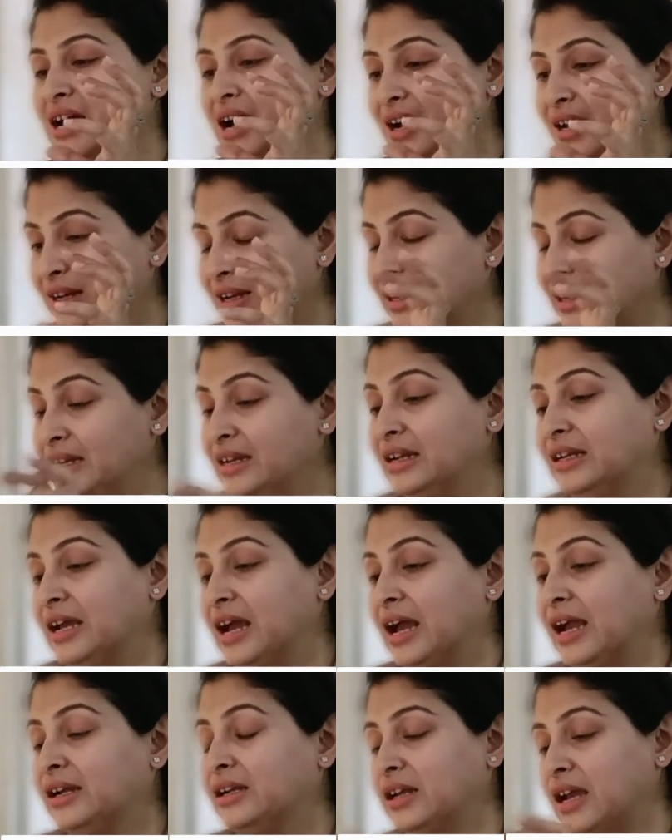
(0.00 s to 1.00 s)
are
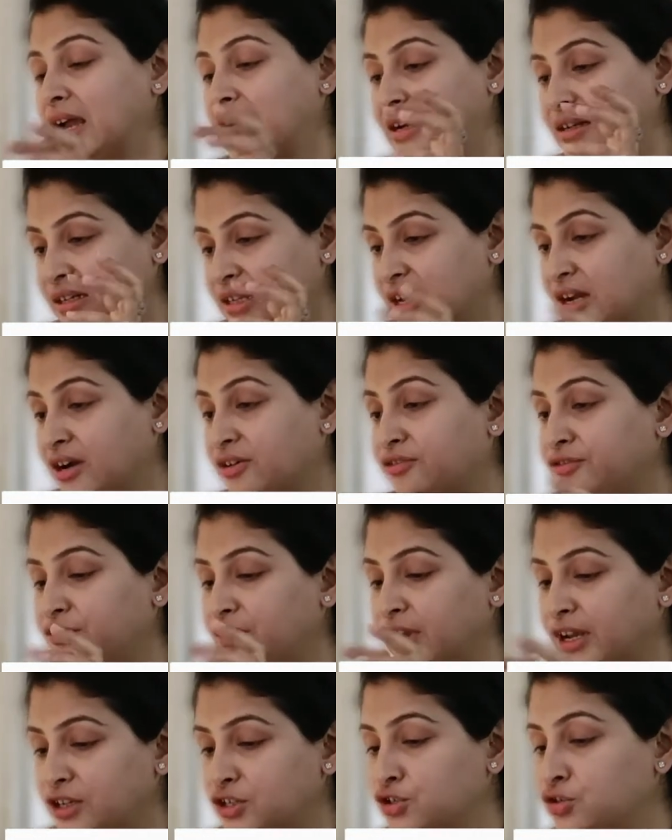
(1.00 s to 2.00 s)
intact and they are
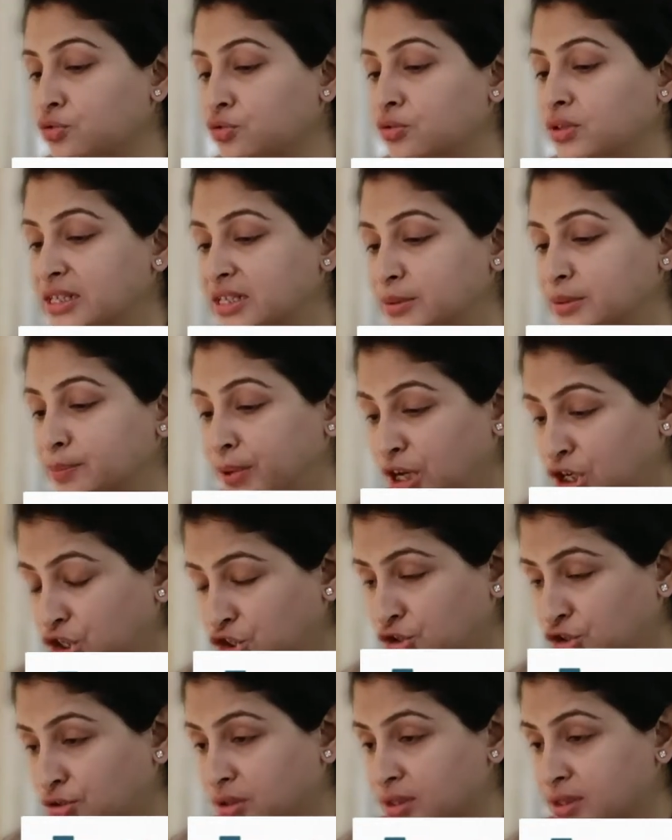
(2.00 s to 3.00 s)
fed to these
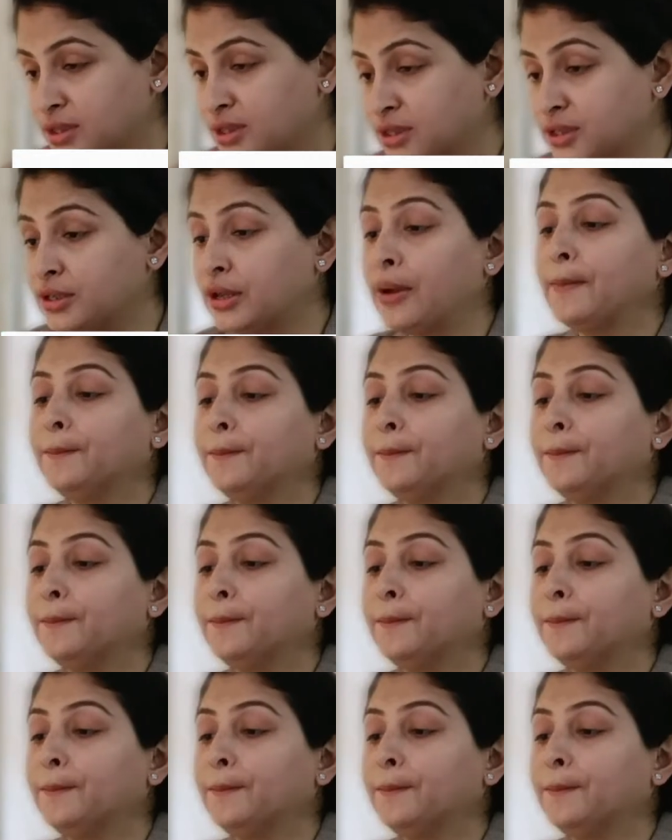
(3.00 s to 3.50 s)
patients.